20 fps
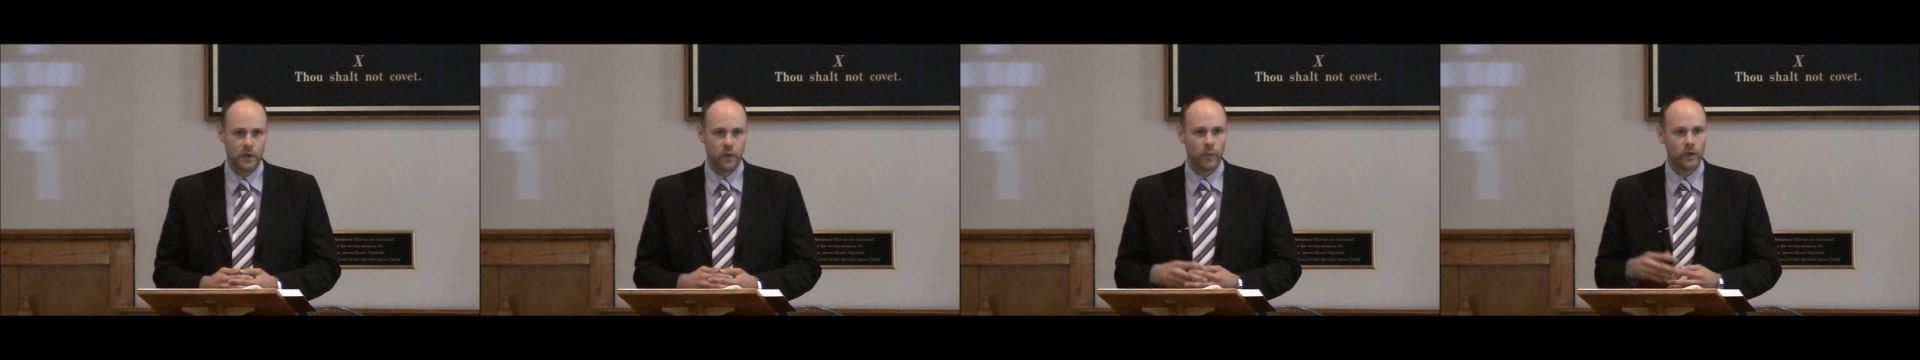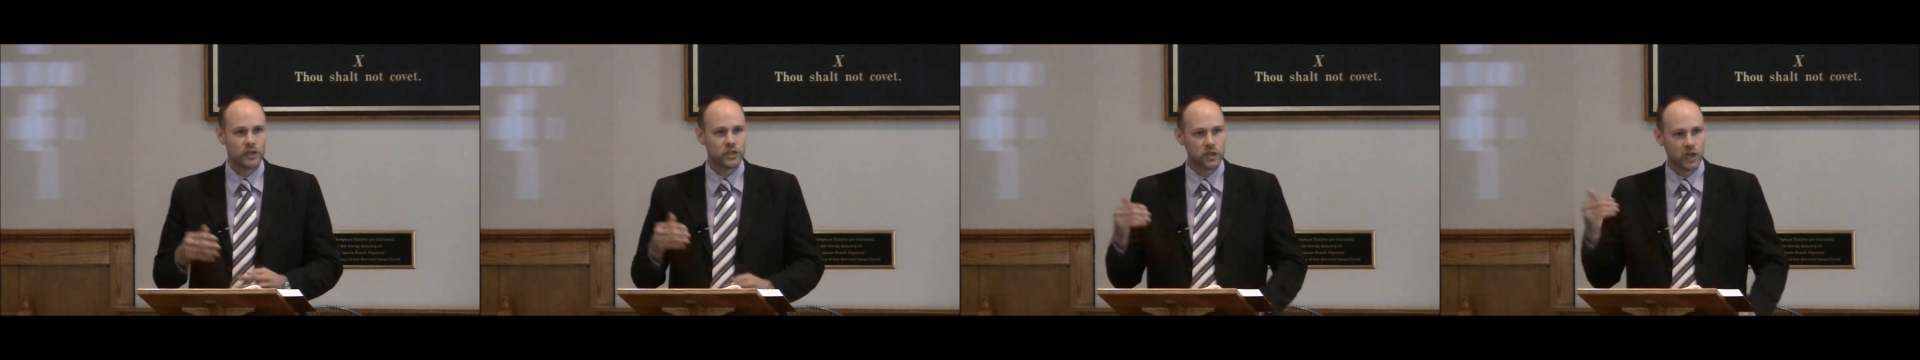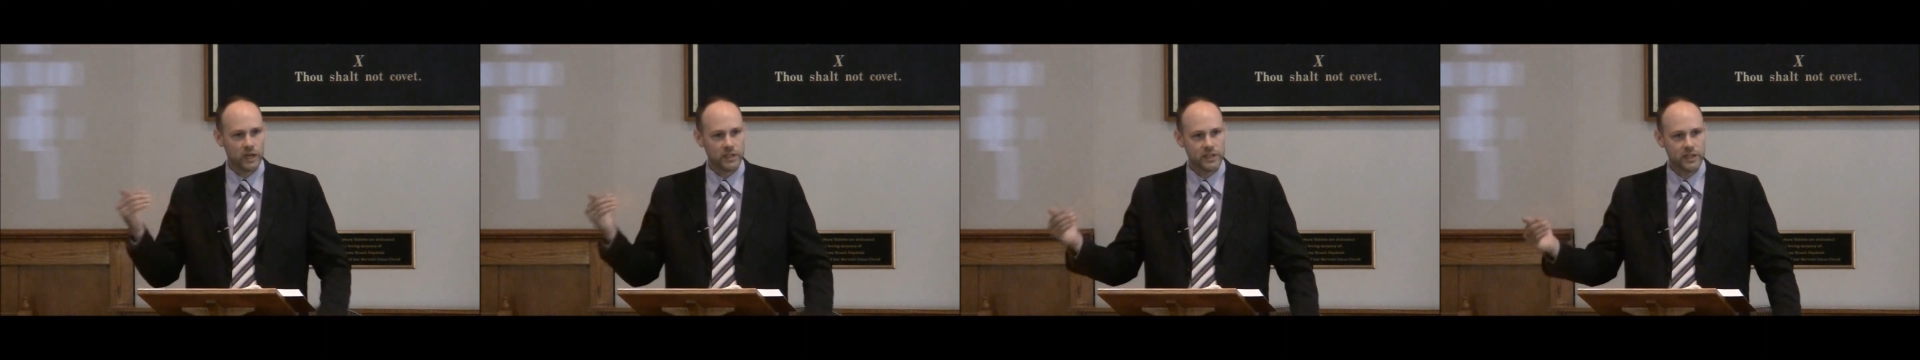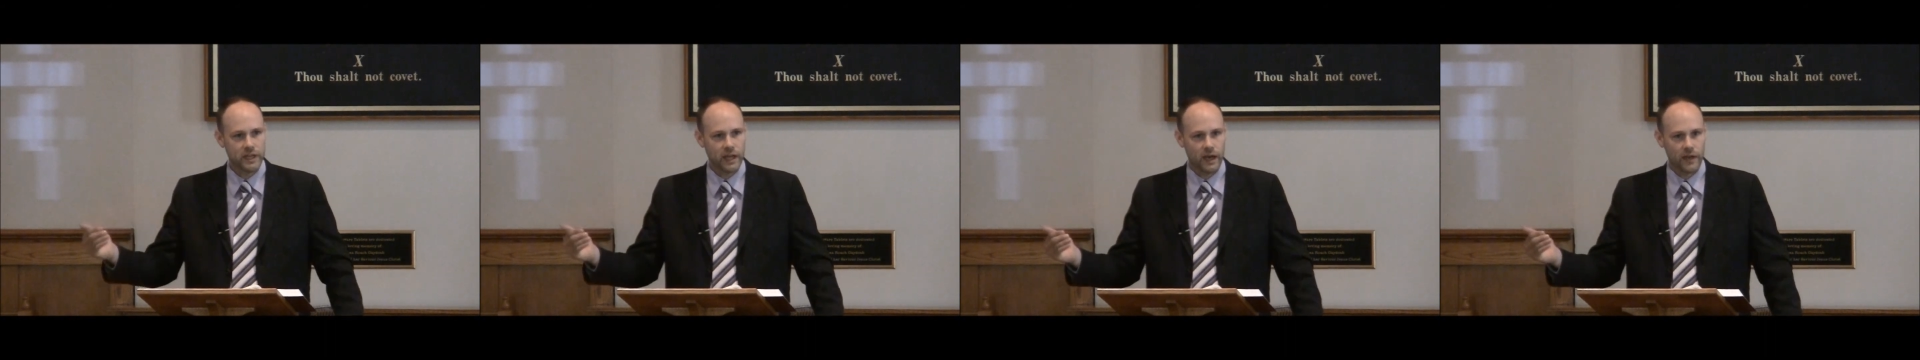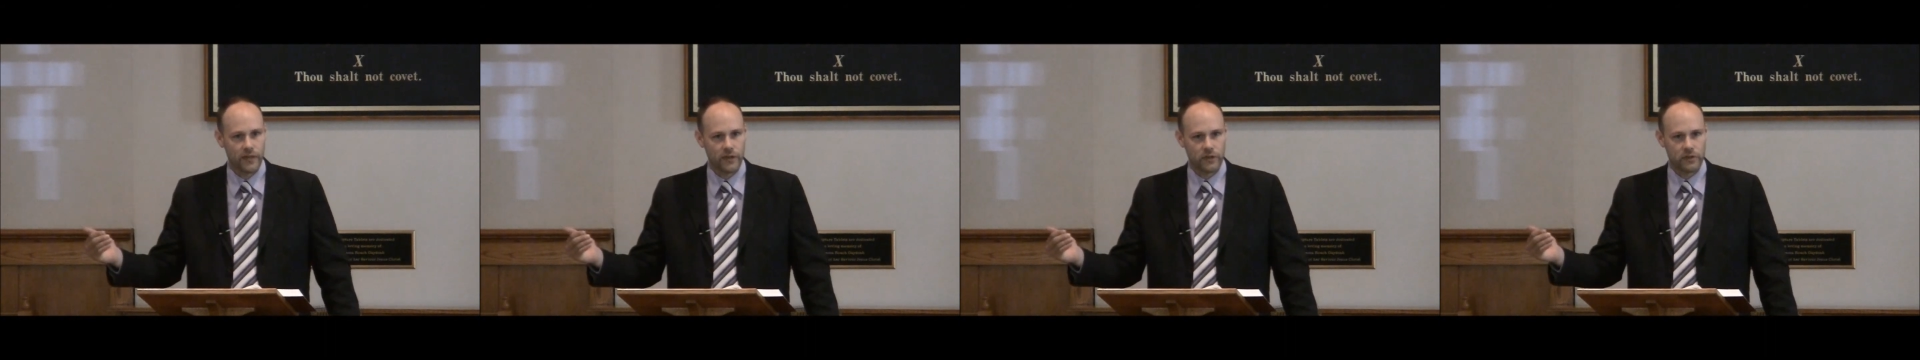when
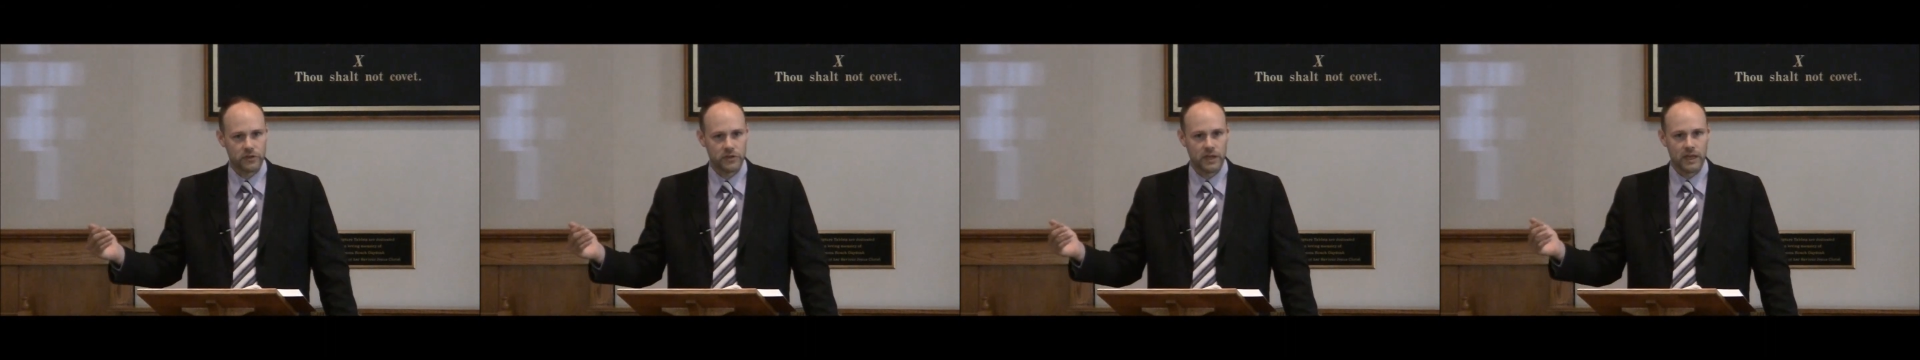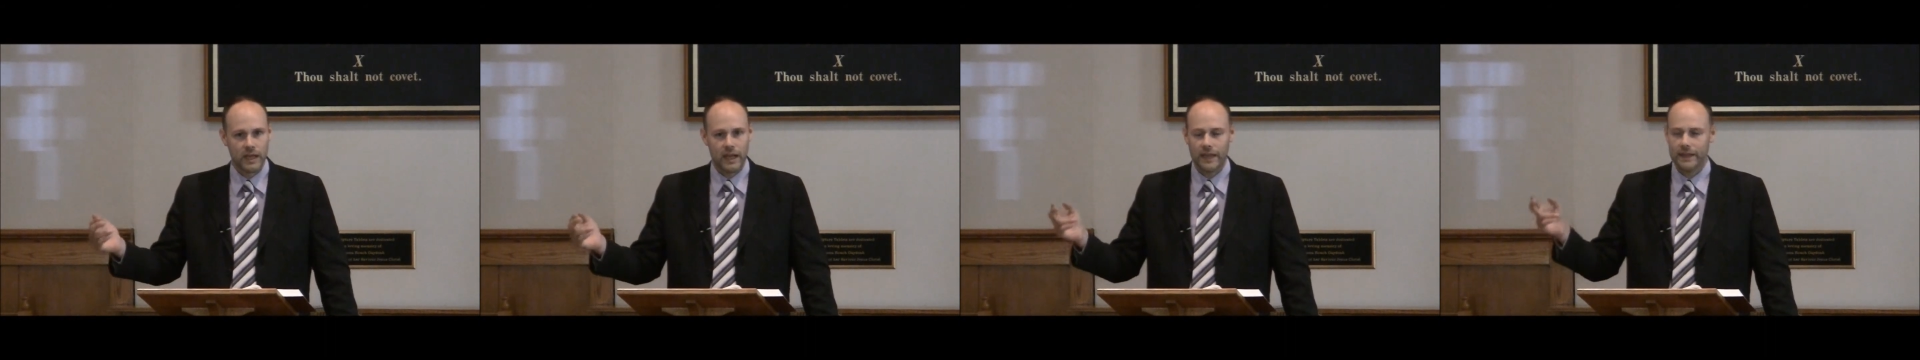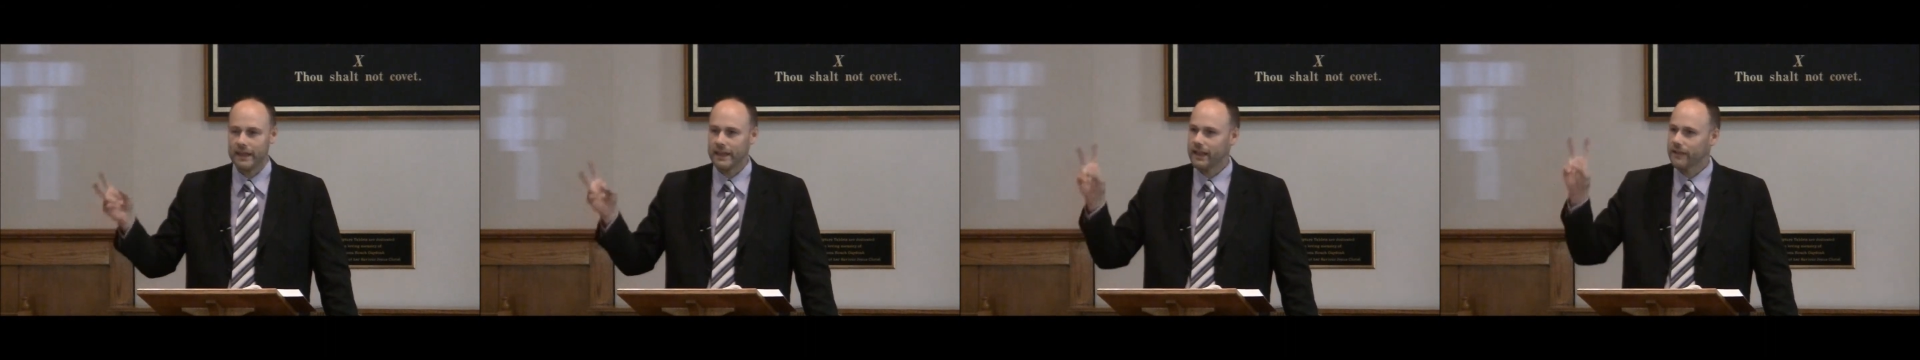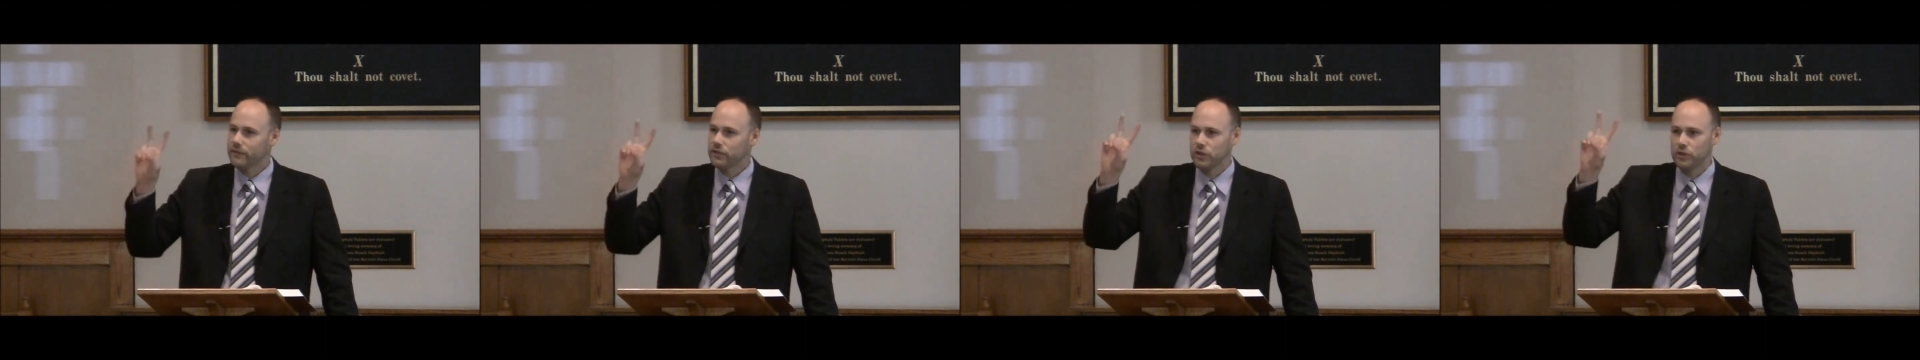judging others, and they give